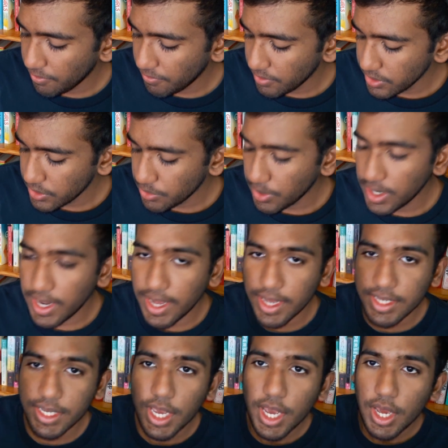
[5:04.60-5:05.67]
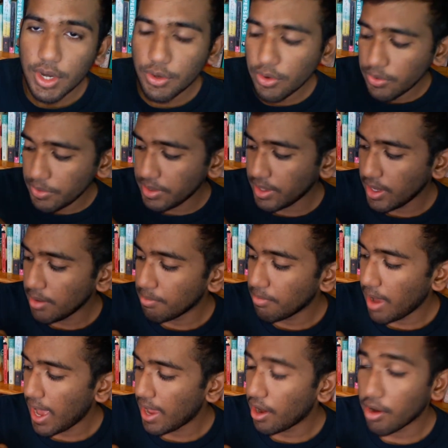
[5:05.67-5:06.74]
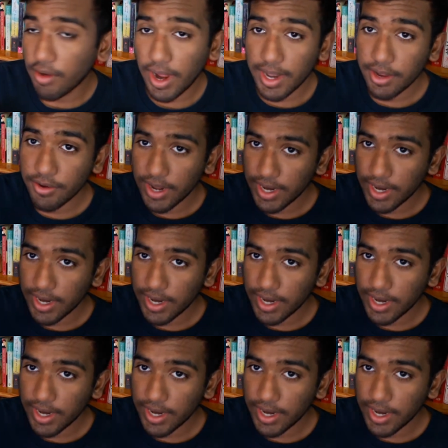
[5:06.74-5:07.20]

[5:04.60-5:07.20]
The first one is Noteworthy by Riley